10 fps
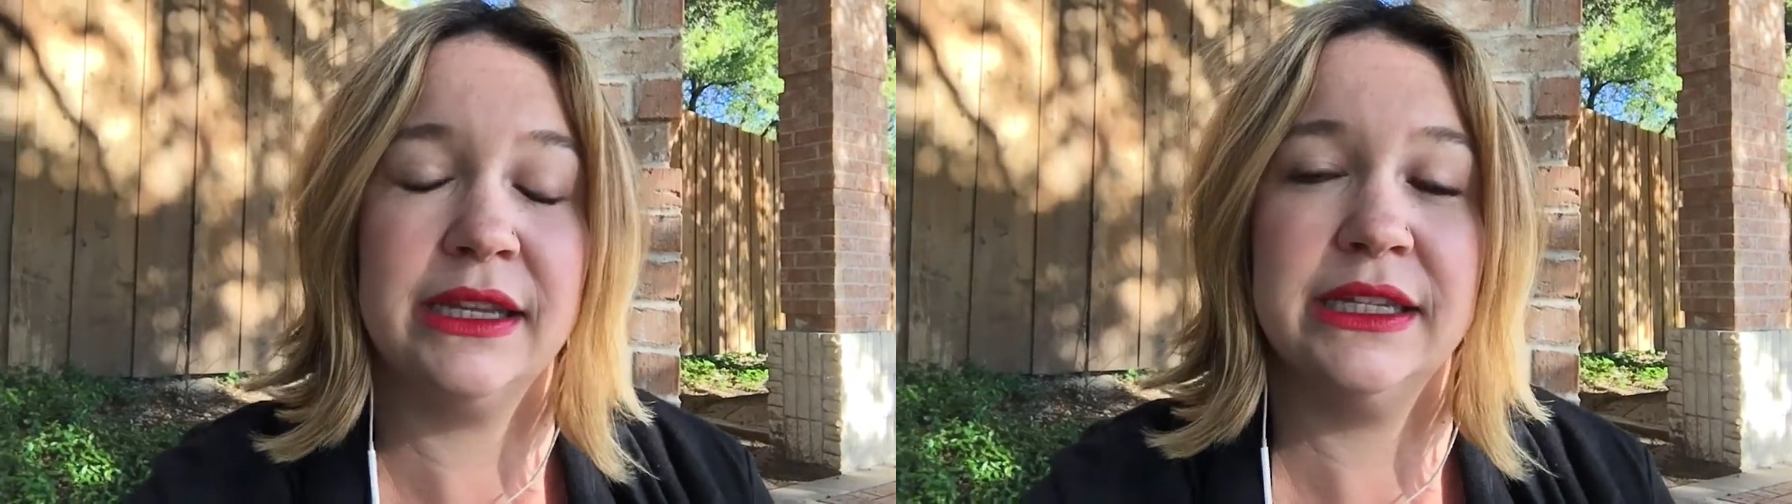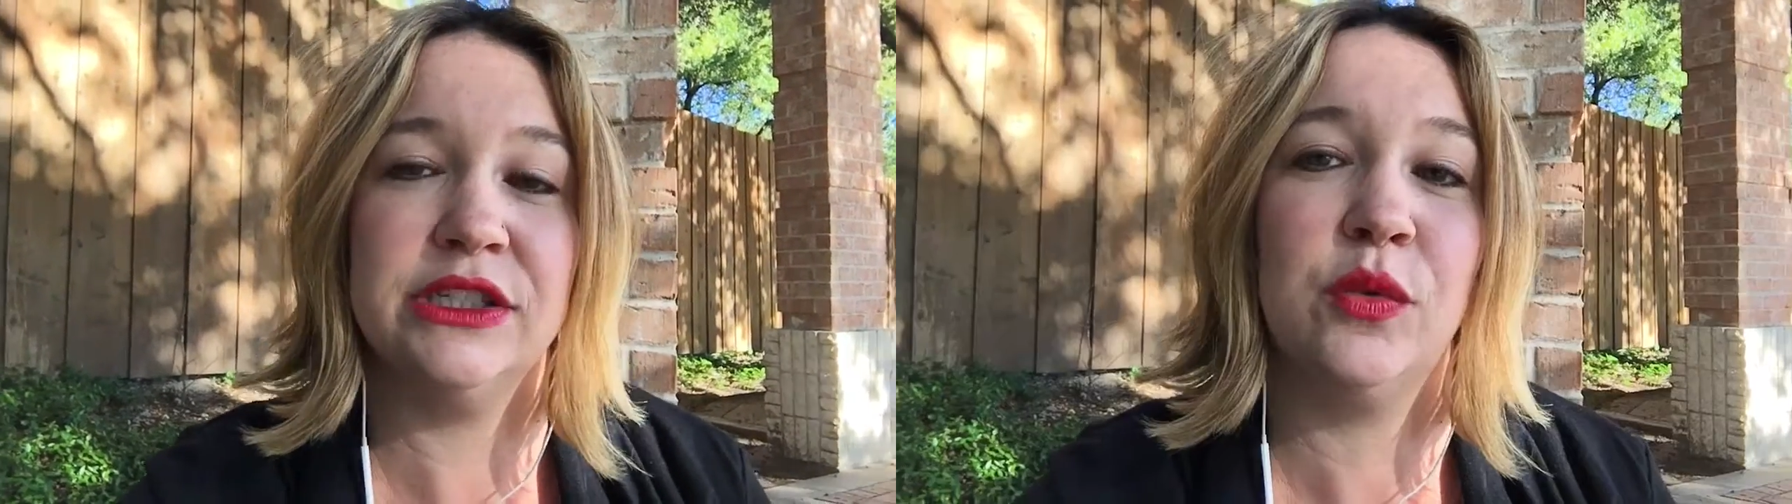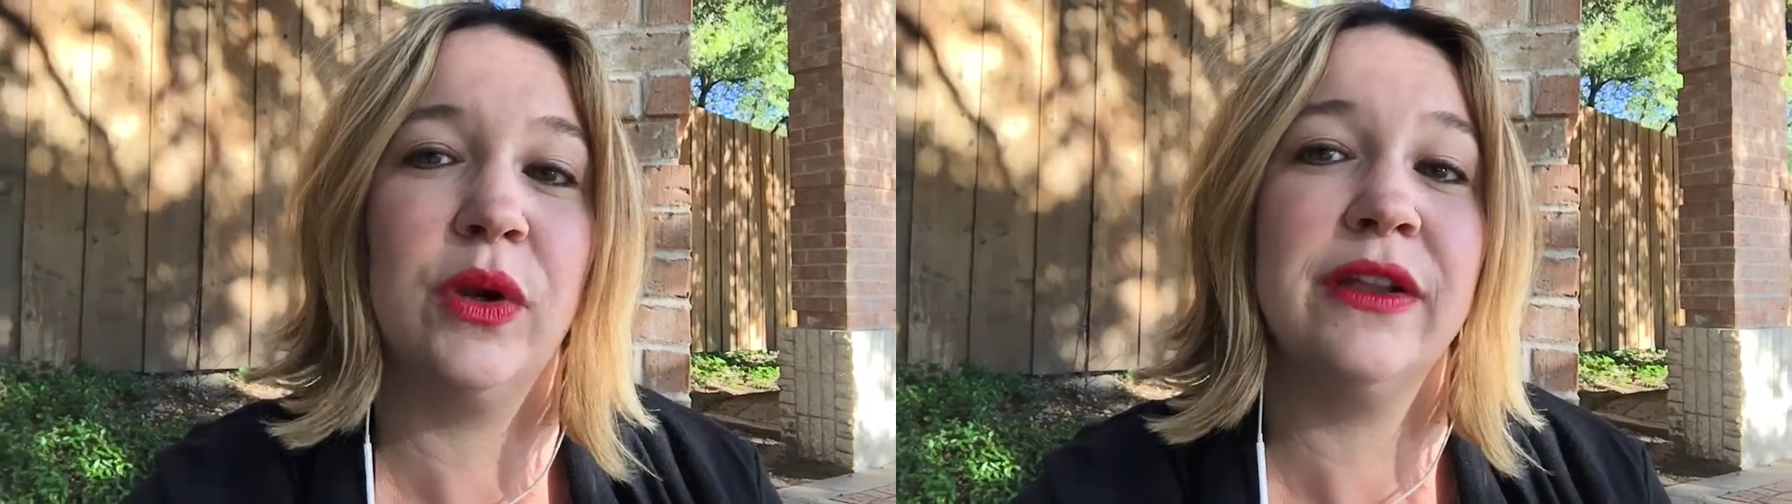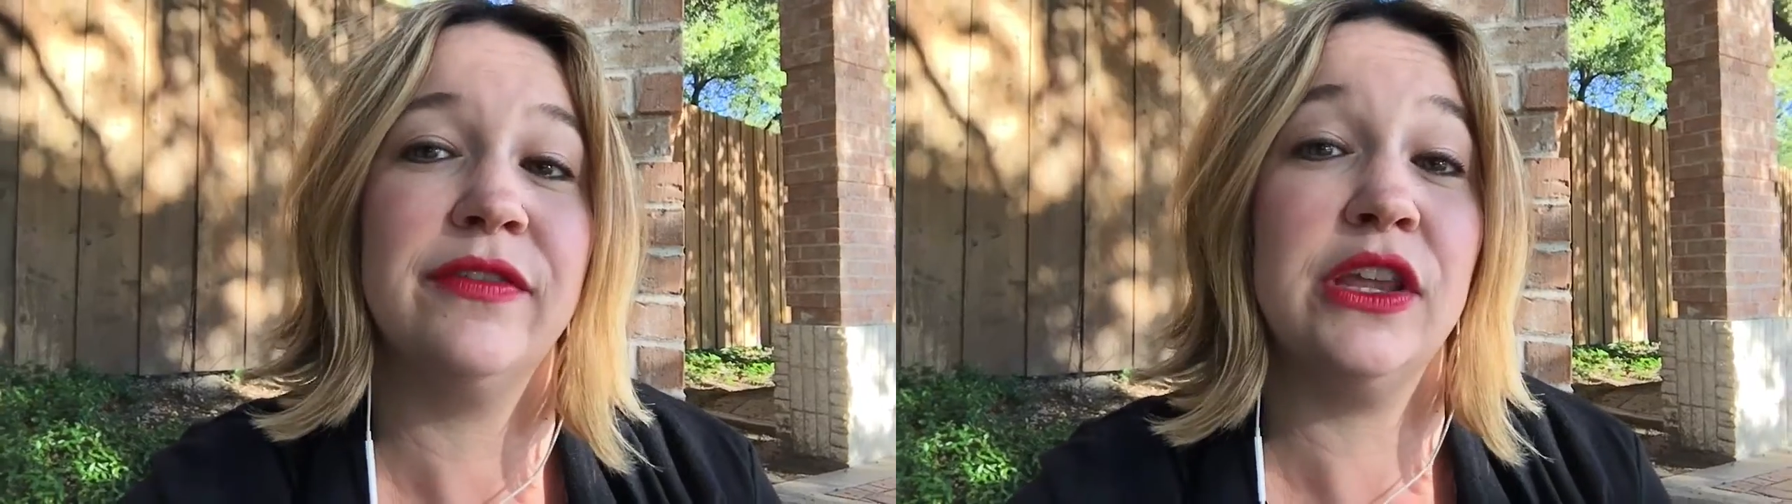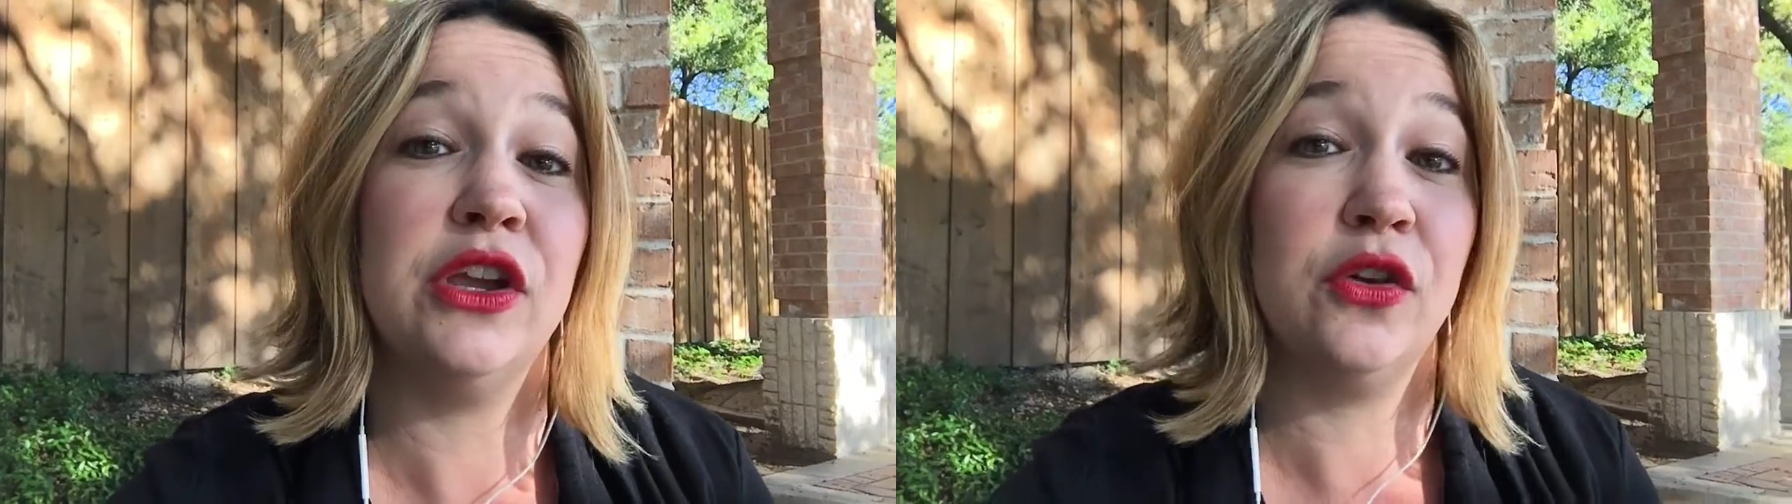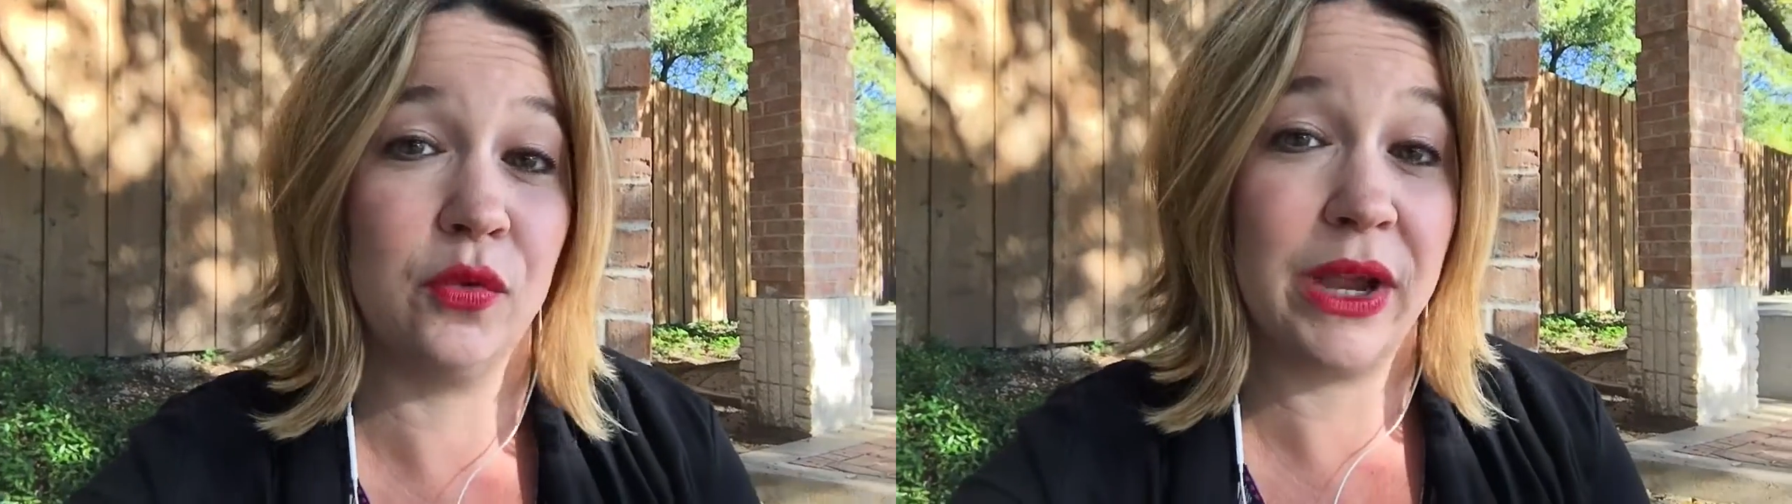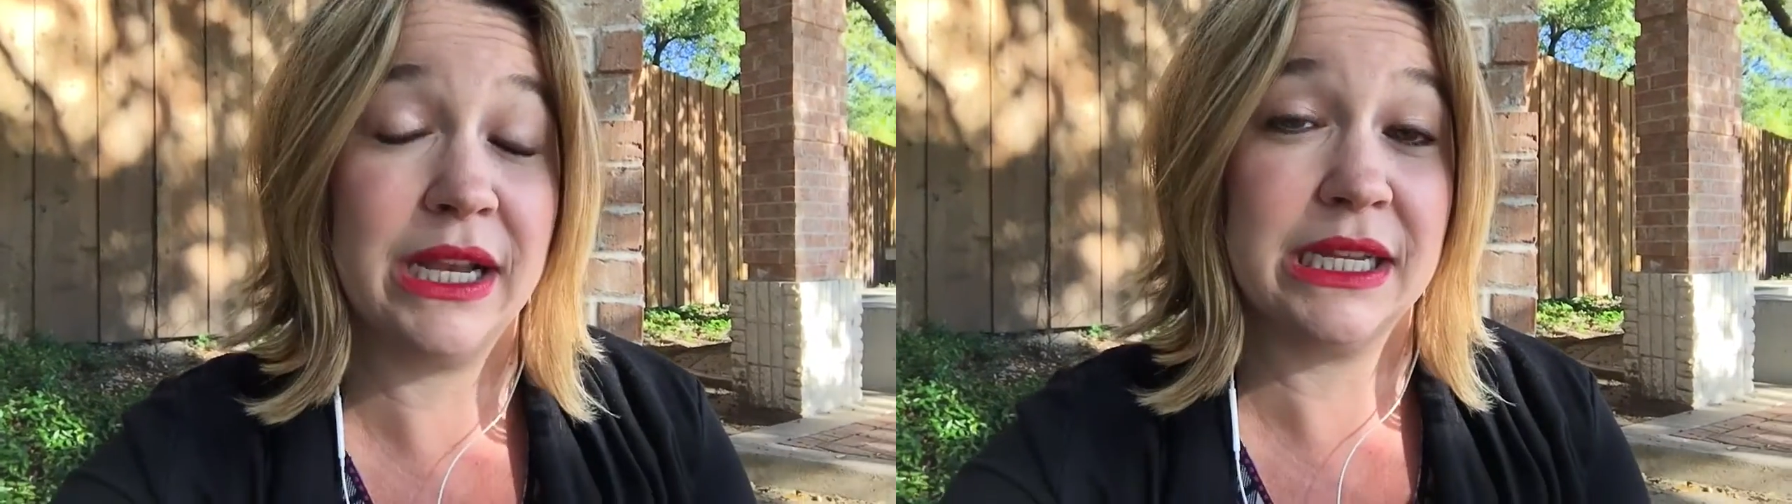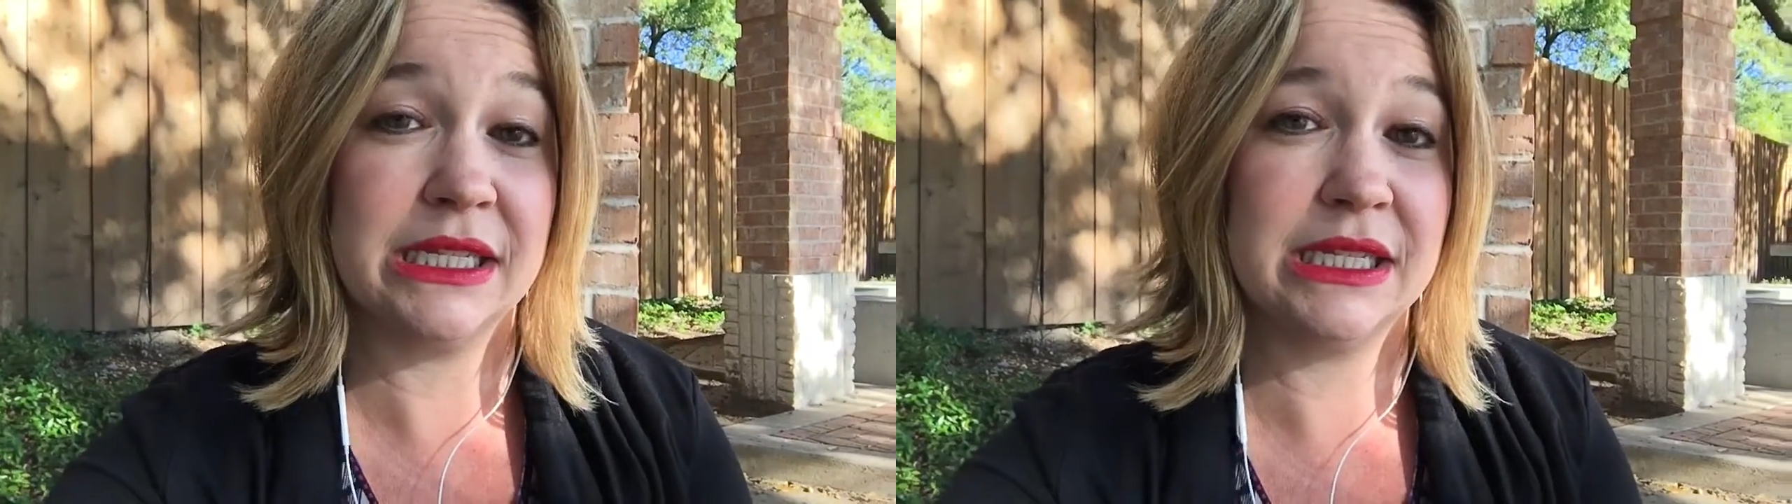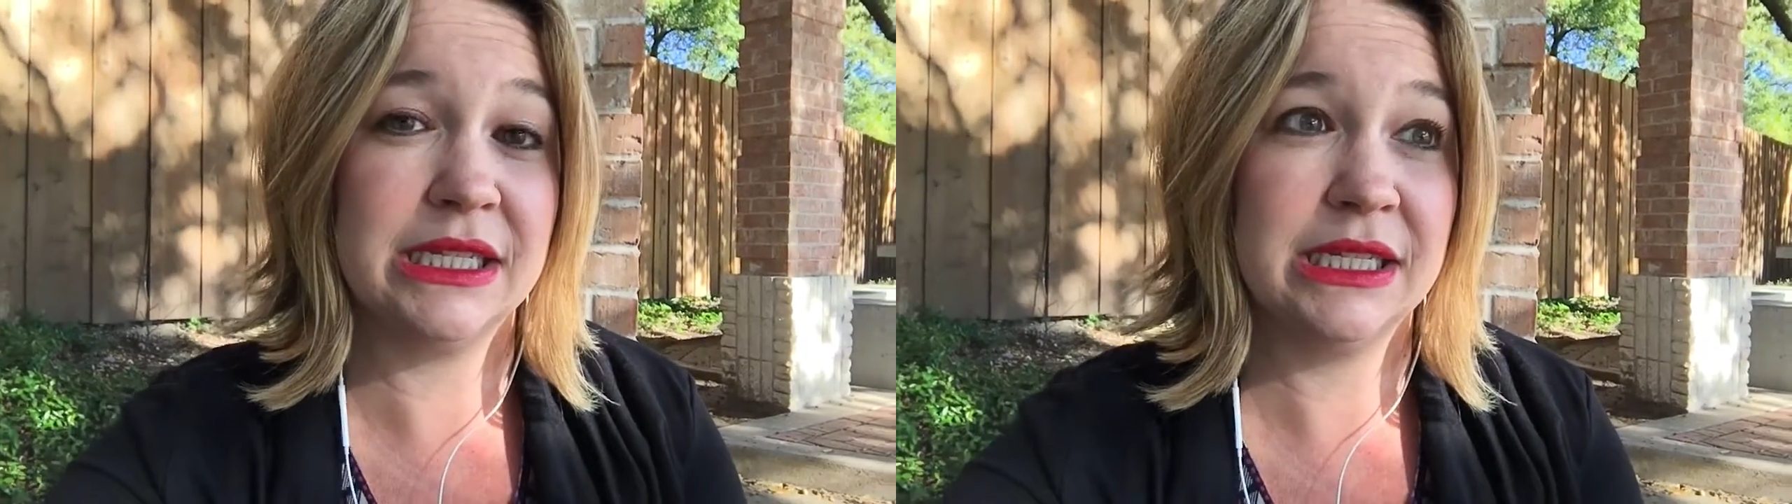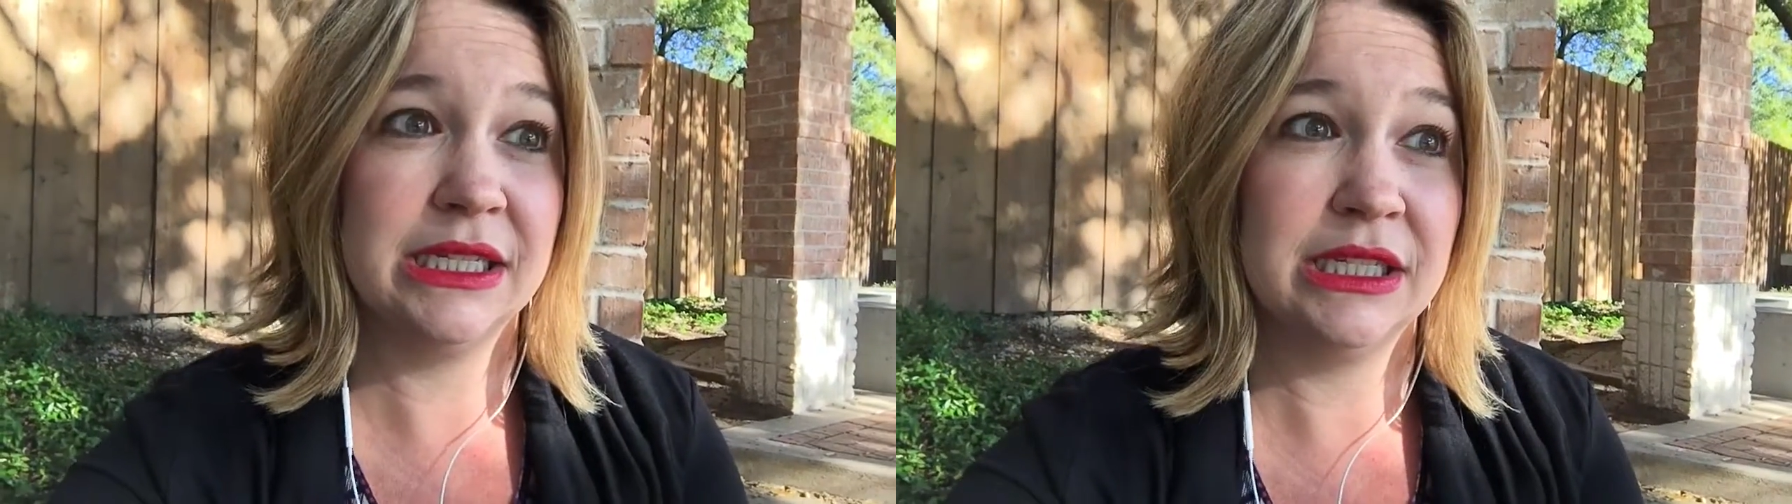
is one of the greatest,